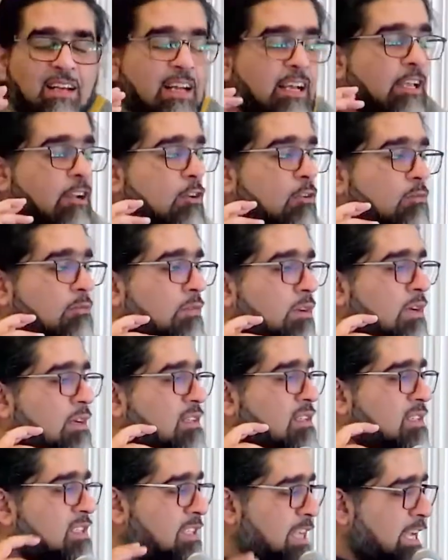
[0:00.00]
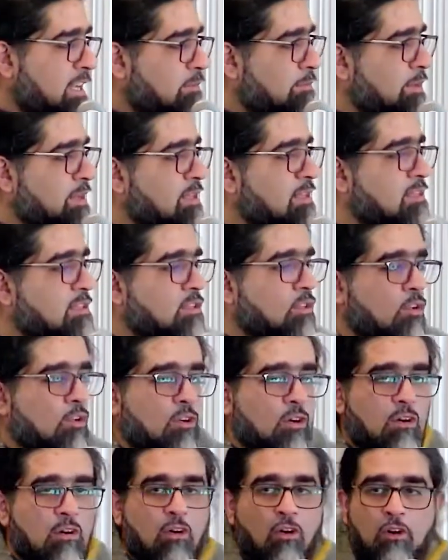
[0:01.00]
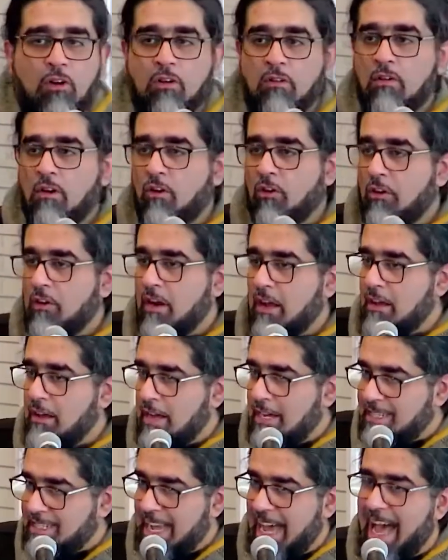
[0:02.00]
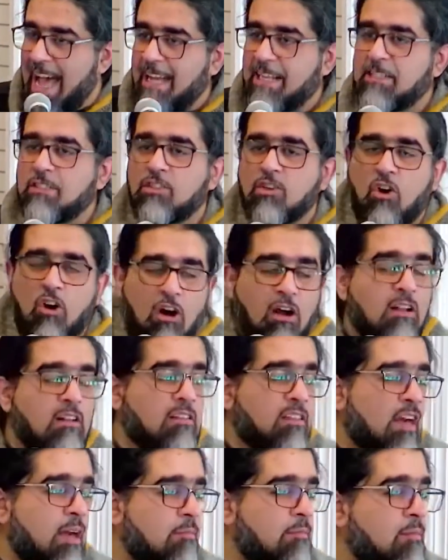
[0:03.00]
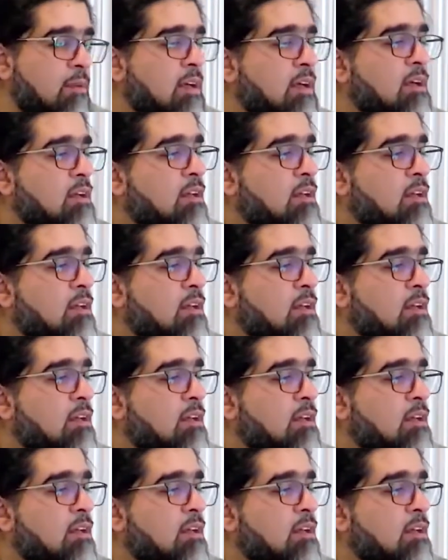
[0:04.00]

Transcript: you know, statements or attacks on them,